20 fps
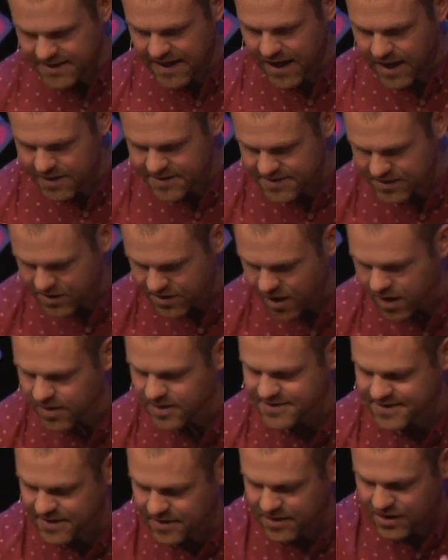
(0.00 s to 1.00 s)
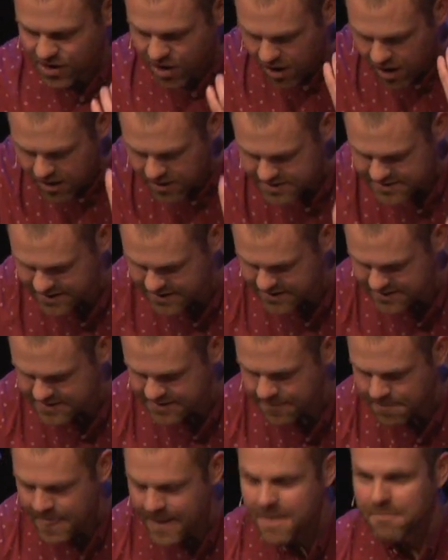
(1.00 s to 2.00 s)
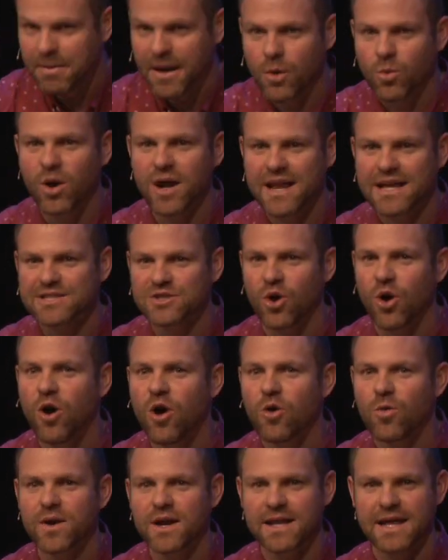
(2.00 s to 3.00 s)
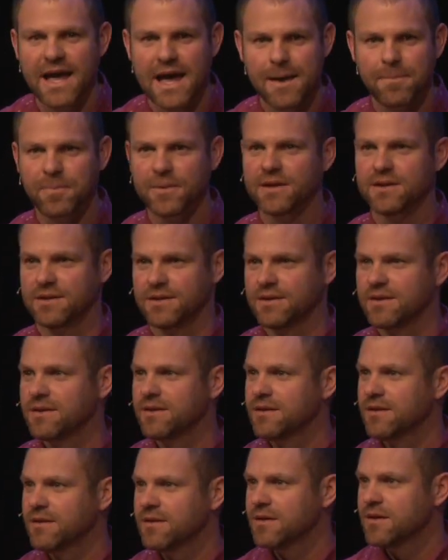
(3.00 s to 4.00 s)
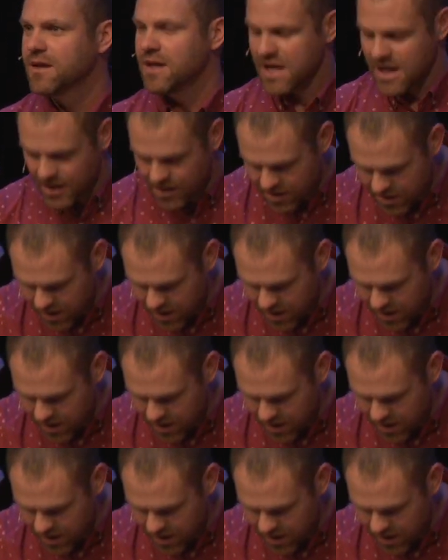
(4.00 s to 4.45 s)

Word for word: how does it guard us? It guards us by what has already happened. It